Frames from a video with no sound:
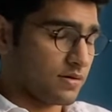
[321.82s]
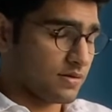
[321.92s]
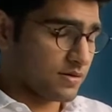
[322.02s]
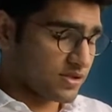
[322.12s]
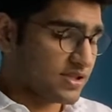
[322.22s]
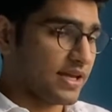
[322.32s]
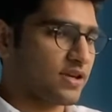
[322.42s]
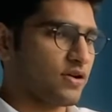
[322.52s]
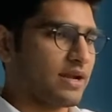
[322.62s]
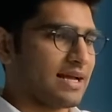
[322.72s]
stake your
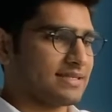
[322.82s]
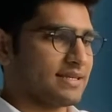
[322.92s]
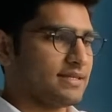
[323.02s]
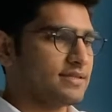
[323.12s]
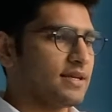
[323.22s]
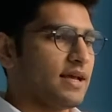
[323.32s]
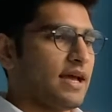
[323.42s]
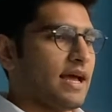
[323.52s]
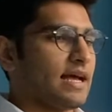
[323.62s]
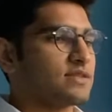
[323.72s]
assets,
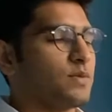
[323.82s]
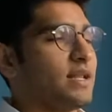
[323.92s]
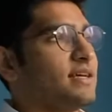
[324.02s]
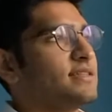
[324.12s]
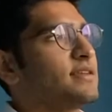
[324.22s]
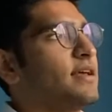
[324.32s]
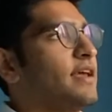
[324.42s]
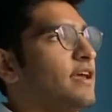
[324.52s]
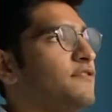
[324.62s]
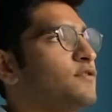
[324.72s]
as well as
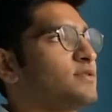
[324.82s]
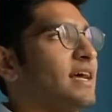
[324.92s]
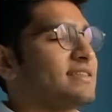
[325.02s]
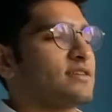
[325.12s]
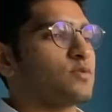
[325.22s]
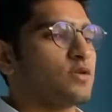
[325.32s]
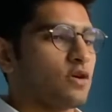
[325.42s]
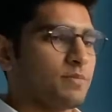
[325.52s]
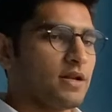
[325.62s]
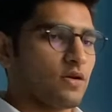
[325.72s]
if those assets will not be
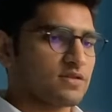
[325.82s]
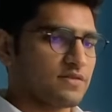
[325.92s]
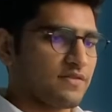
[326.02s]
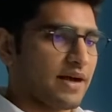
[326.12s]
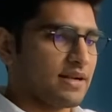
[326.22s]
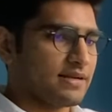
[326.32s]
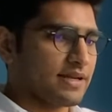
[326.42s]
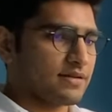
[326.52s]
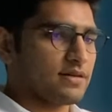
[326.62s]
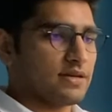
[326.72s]
lost if the
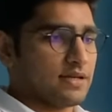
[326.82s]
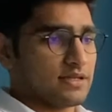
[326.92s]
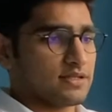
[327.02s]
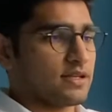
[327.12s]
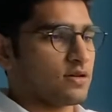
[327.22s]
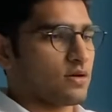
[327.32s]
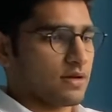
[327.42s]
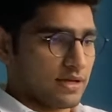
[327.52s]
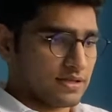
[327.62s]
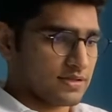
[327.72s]
validator
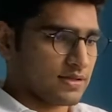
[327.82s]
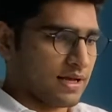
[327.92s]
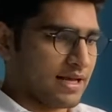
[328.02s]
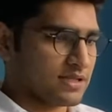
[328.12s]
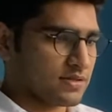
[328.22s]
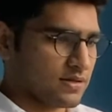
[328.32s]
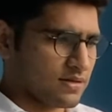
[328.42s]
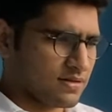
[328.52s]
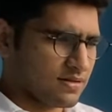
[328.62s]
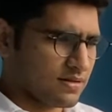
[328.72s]
has
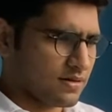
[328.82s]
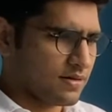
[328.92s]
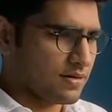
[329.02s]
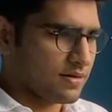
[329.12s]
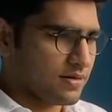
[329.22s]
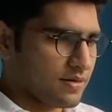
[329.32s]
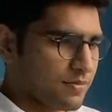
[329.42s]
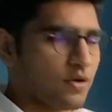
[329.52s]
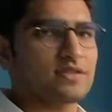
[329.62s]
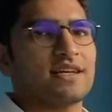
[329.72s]

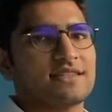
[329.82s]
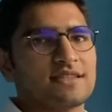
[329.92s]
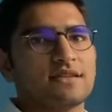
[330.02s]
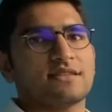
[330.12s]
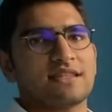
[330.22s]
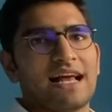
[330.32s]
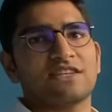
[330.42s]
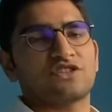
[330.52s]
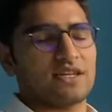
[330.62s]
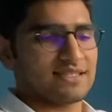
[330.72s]
process /
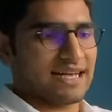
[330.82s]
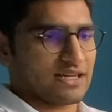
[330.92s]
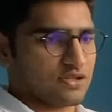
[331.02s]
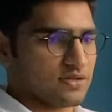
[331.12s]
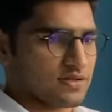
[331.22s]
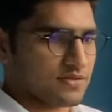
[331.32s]
transactions.